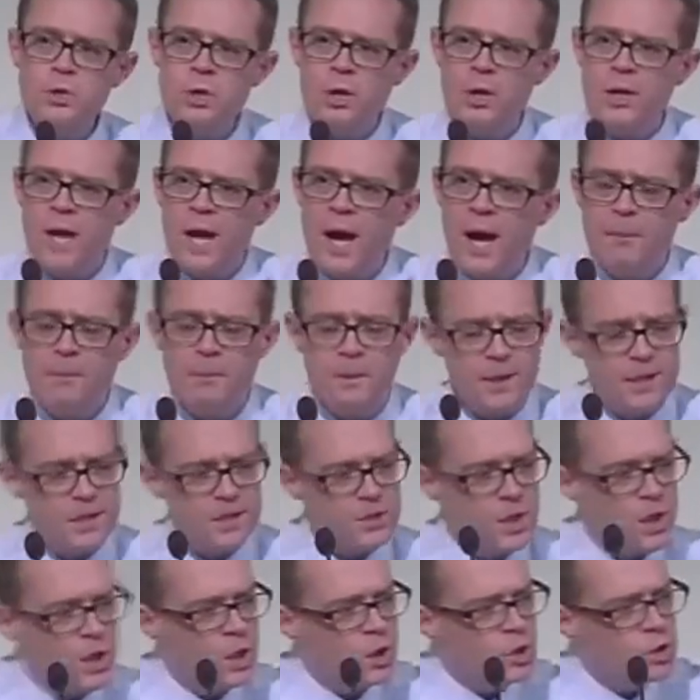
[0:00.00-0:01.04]
going to happen
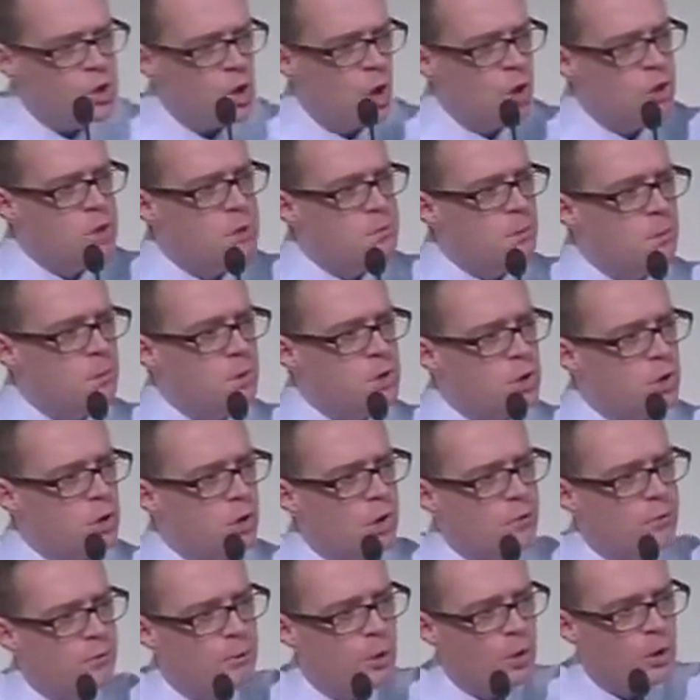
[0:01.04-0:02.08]
is judgment was going
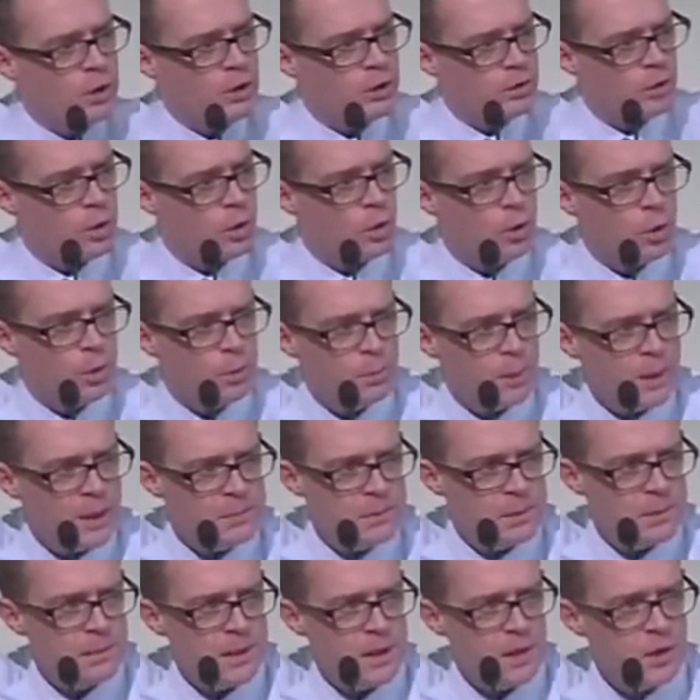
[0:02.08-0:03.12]
to fall on the whole
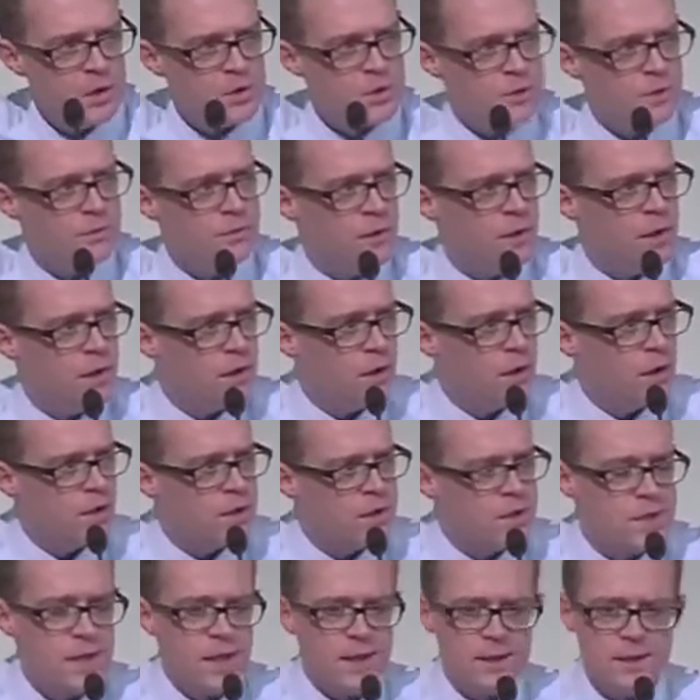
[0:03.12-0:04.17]
people because of their
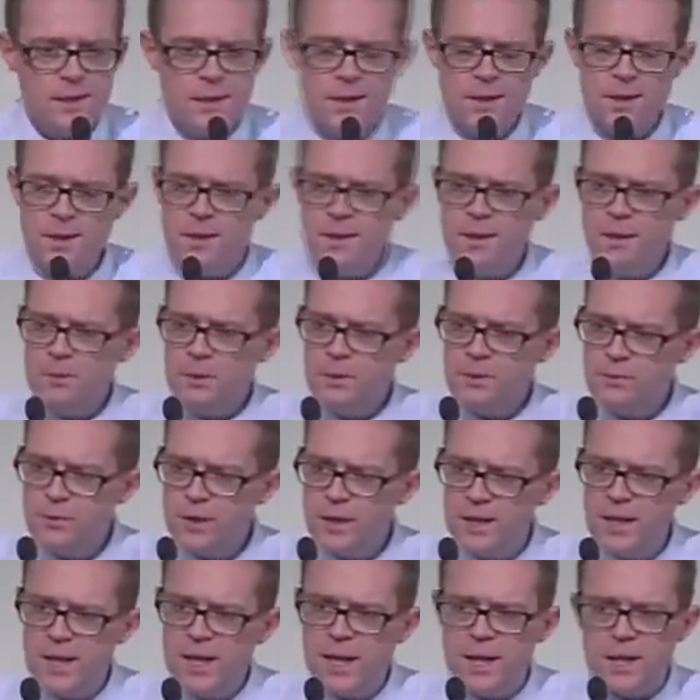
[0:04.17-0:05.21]
sin. But
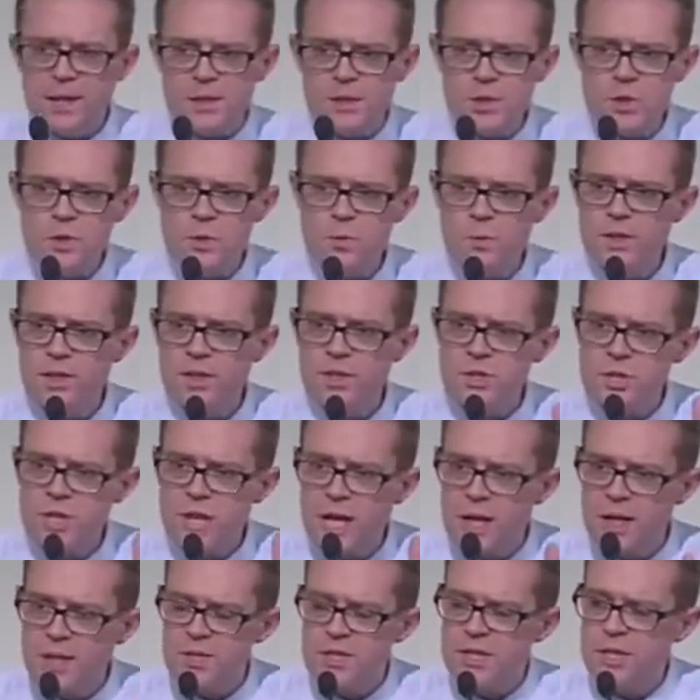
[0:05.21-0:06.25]
Phinehas, with a
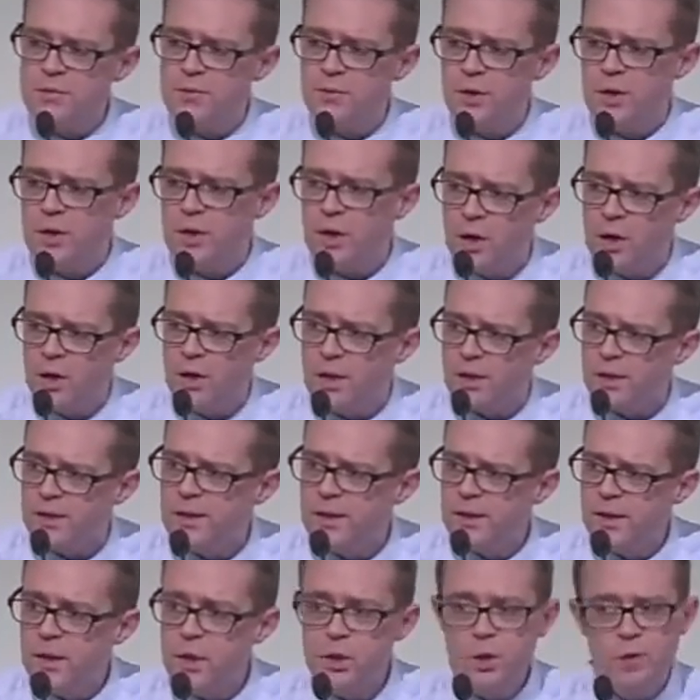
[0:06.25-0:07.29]
jealousy for God,
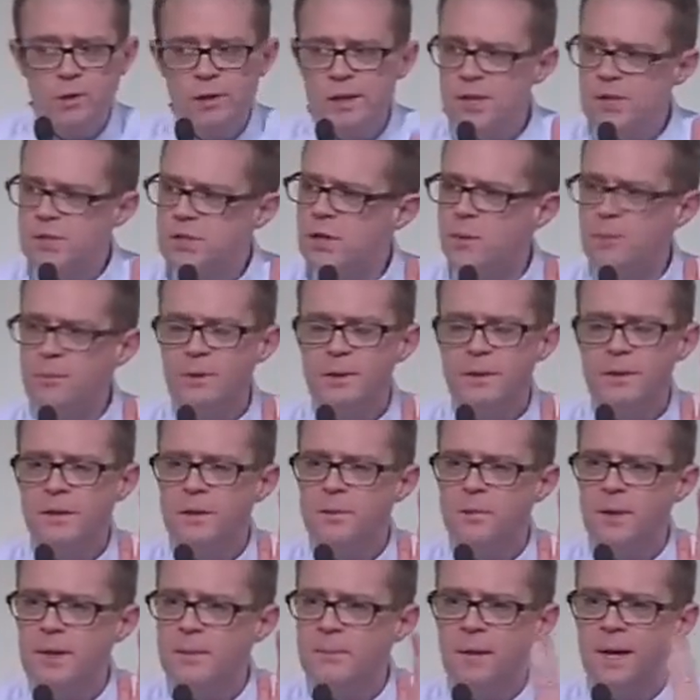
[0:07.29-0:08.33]
doing something
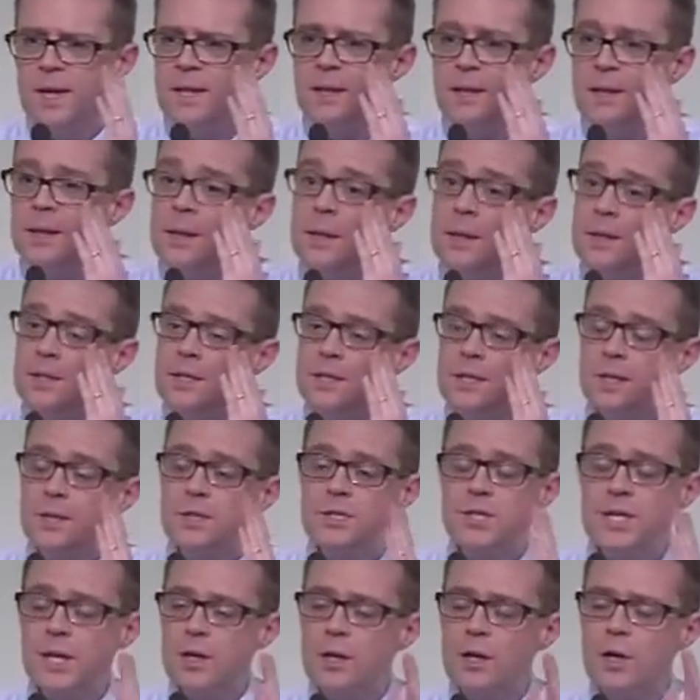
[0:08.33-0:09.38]
that we might
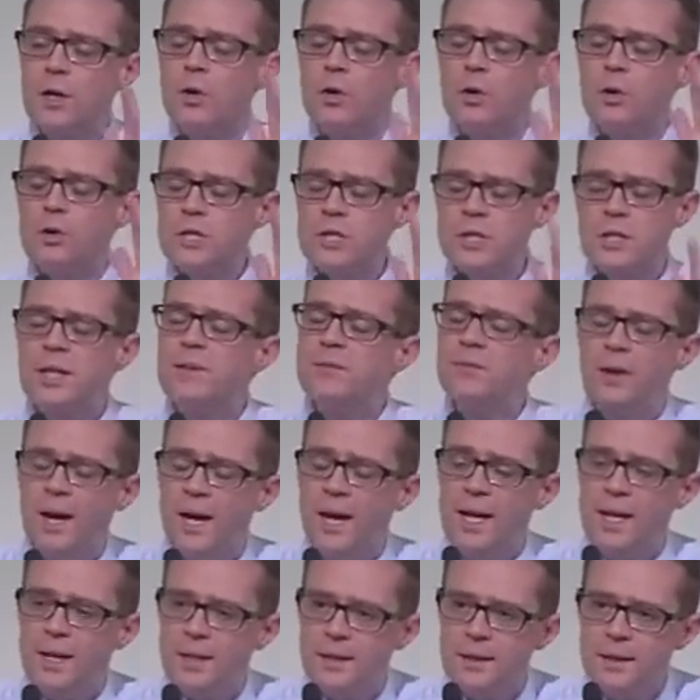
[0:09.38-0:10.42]
consider grossly
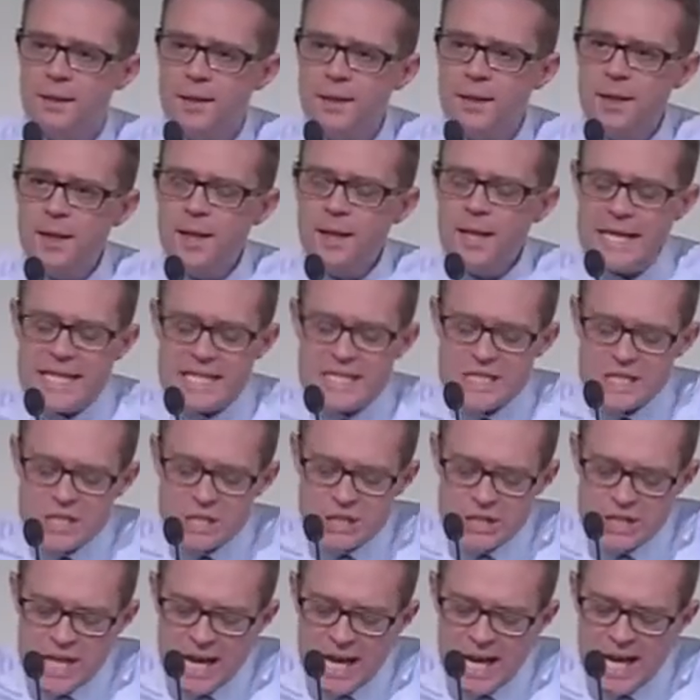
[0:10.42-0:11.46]
violent, he
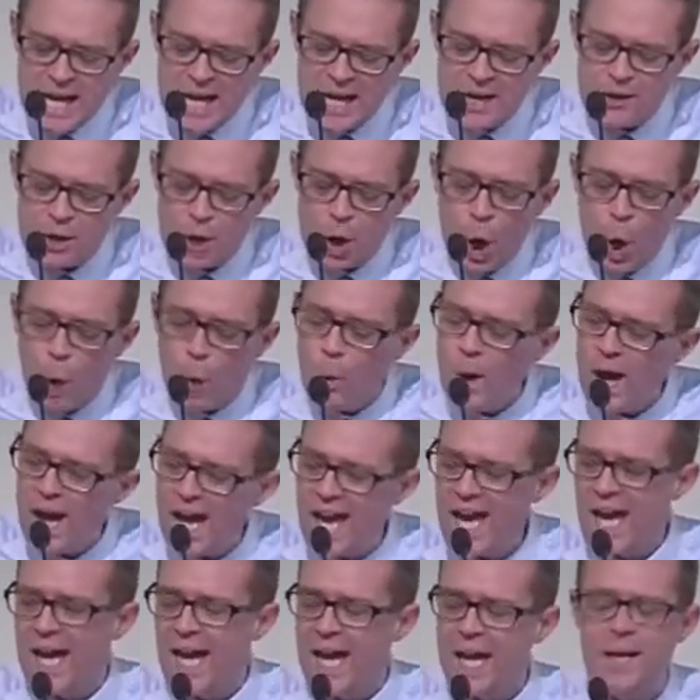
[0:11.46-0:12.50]
stayed
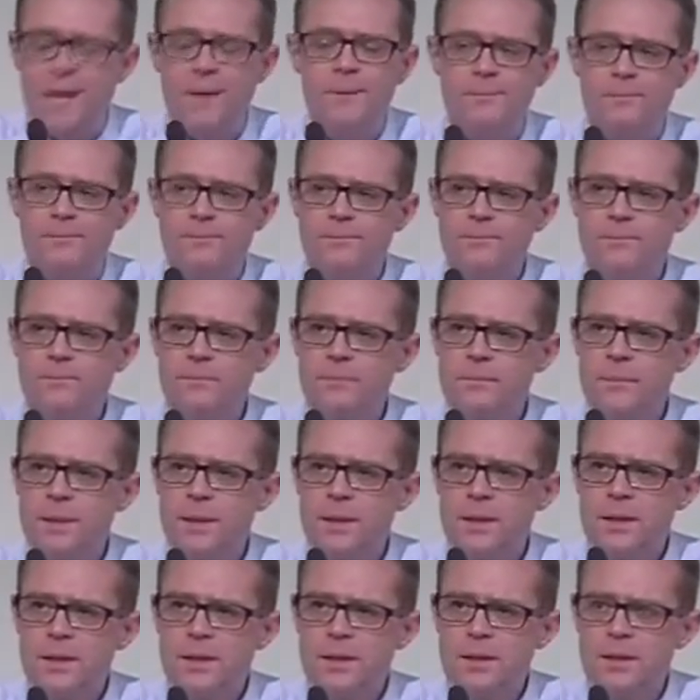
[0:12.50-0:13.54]
away
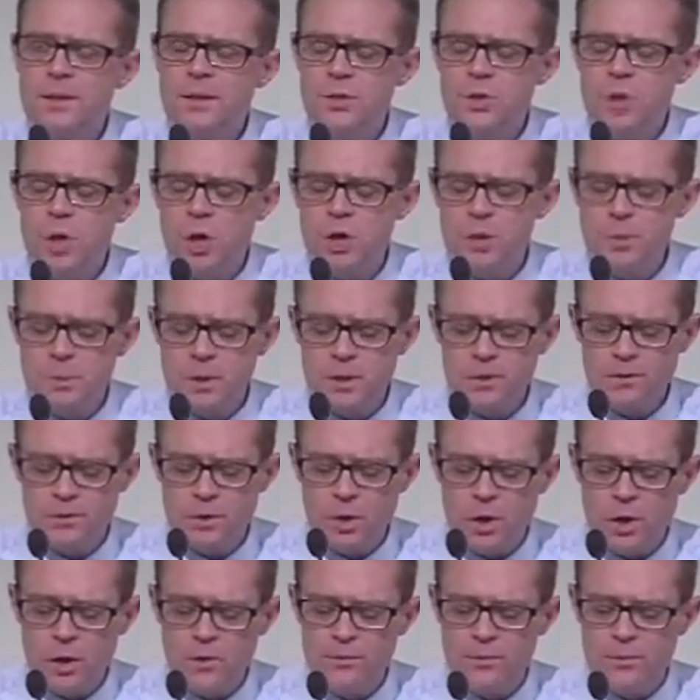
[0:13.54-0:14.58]
the judgment of
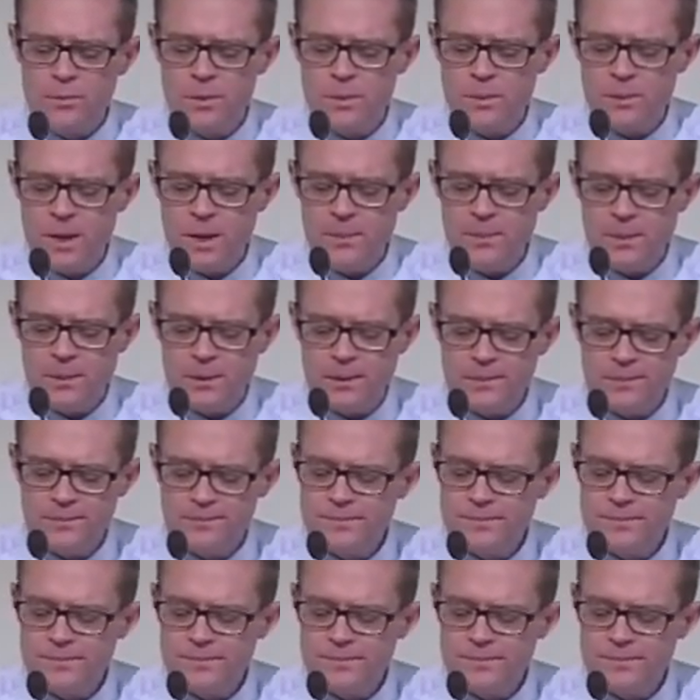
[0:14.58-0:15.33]
God from the people.